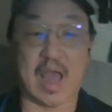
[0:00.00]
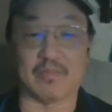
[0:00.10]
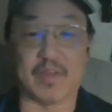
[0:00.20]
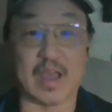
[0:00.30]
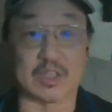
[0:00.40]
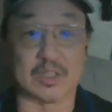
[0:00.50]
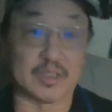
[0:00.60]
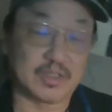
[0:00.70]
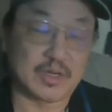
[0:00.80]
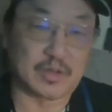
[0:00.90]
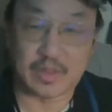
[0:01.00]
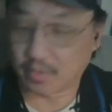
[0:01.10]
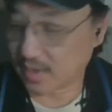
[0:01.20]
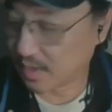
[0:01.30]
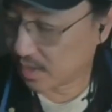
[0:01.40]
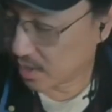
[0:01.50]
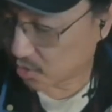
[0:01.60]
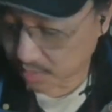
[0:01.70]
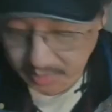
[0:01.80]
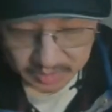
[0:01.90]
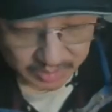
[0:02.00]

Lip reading: fashion because, they were criminals that were